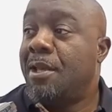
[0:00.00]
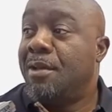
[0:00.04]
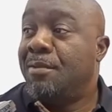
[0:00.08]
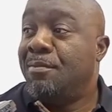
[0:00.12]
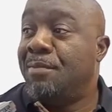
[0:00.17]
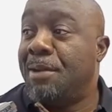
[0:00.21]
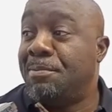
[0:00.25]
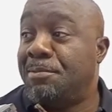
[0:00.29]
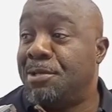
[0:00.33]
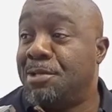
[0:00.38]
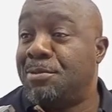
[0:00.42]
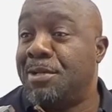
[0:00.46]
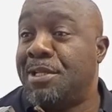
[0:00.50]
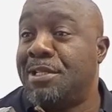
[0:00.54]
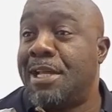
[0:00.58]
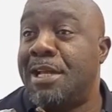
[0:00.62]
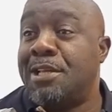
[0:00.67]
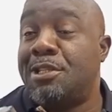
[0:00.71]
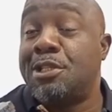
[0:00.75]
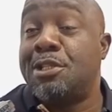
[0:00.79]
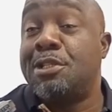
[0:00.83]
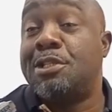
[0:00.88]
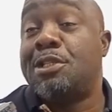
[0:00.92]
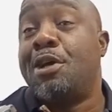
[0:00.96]
Baptist West High
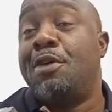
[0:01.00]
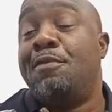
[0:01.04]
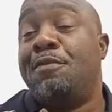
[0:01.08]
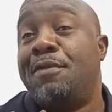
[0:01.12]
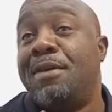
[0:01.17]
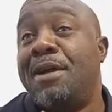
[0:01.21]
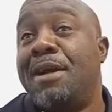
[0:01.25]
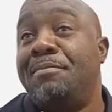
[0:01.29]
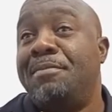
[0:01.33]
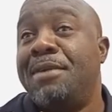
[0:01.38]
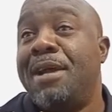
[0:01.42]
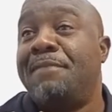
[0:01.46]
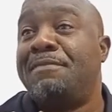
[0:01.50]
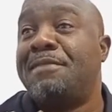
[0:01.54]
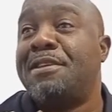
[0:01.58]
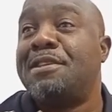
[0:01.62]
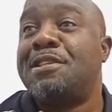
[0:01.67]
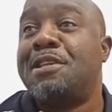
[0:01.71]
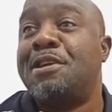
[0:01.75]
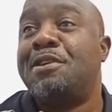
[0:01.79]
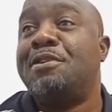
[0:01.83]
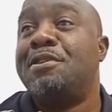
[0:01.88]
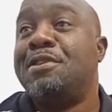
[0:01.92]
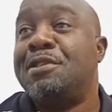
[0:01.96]
School. So after
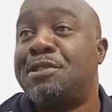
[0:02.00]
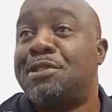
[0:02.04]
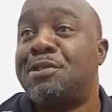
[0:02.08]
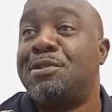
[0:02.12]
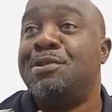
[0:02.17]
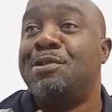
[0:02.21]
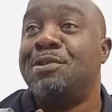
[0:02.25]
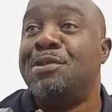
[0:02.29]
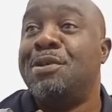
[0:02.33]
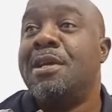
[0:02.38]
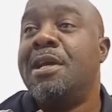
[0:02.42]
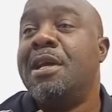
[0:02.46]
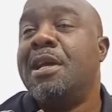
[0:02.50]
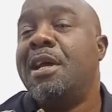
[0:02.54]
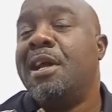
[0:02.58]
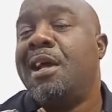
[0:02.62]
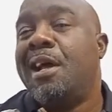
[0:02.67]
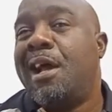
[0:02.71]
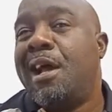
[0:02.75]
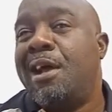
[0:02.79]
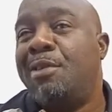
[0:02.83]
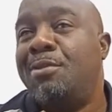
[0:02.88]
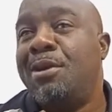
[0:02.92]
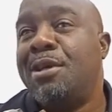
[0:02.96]
secondary school,
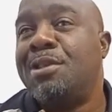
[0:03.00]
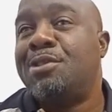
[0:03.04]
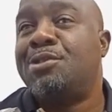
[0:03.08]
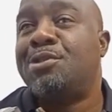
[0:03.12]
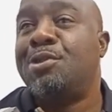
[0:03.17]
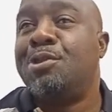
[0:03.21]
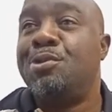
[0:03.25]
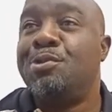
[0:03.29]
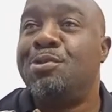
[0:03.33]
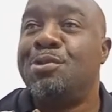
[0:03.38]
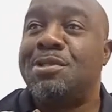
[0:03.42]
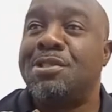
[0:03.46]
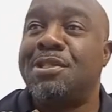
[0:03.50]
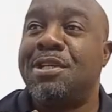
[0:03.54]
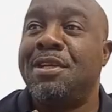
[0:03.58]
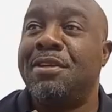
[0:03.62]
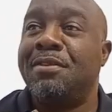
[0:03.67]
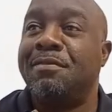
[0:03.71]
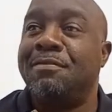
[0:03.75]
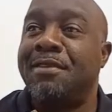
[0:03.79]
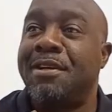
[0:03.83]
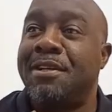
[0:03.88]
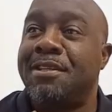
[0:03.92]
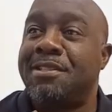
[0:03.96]
I went to State
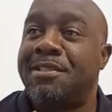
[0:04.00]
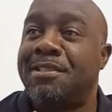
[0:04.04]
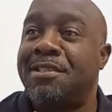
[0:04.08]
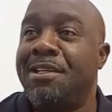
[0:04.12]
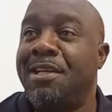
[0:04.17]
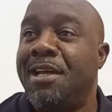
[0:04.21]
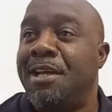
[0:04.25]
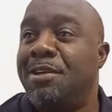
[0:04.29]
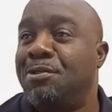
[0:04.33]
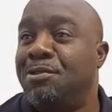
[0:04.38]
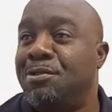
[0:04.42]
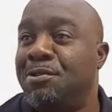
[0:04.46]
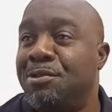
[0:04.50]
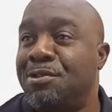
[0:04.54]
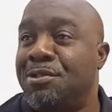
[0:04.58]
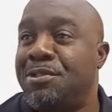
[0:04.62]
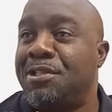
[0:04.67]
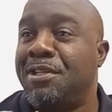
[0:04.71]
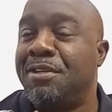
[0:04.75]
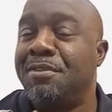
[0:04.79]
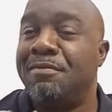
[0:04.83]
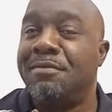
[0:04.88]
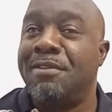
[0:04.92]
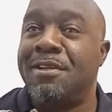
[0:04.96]
University and to
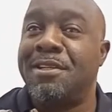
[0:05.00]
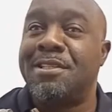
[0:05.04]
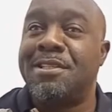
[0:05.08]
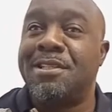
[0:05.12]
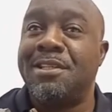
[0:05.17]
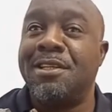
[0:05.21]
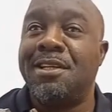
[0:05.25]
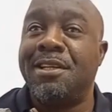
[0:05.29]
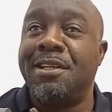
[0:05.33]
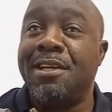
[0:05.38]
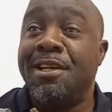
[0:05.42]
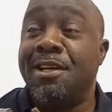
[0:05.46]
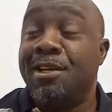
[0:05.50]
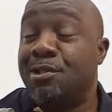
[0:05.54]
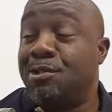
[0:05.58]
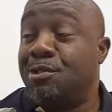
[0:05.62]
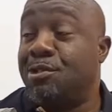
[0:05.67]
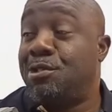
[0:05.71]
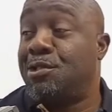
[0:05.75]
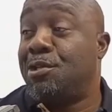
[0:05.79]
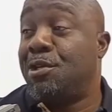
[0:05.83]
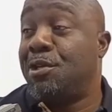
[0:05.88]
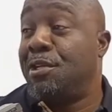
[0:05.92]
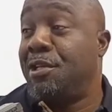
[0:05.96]
State University to
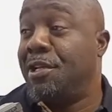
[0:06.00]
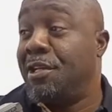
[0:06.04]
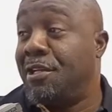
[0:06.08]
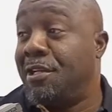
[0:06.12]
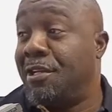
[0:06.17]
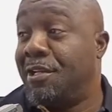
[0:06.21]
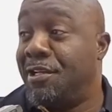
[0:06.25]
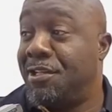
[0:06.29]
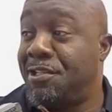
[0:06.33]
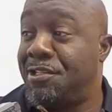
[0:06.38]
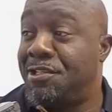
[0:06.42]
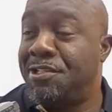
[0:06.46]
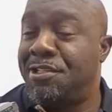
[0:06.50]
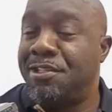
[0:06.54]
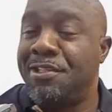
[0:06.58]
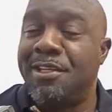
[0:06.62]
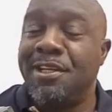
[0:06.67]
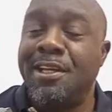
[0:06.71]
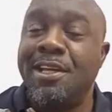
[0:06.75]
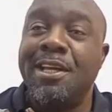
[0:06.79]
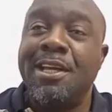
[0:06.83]
study English.